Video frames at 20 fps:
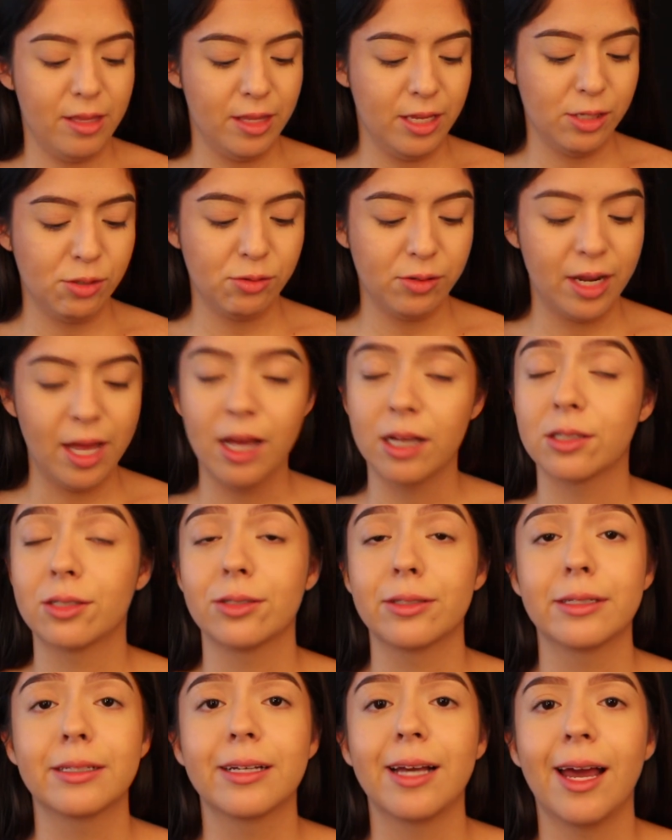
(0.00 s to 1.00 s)
This one
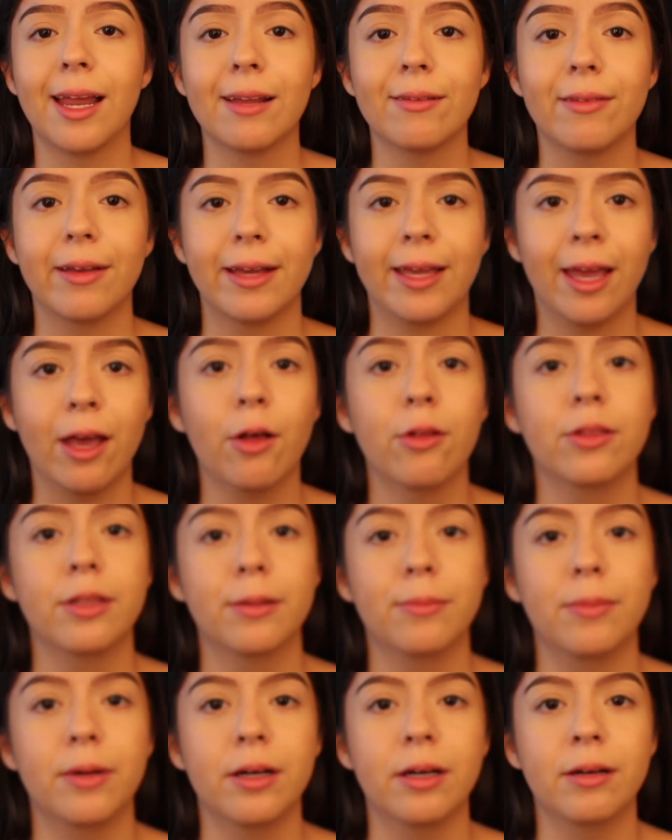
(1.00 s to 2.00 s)
actually kind of like held
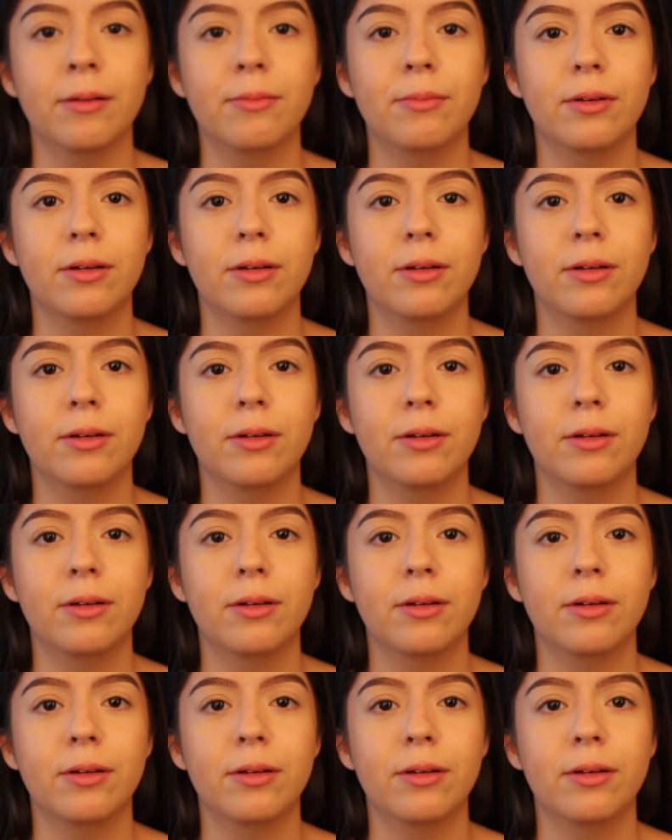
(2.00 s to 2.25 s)
them up.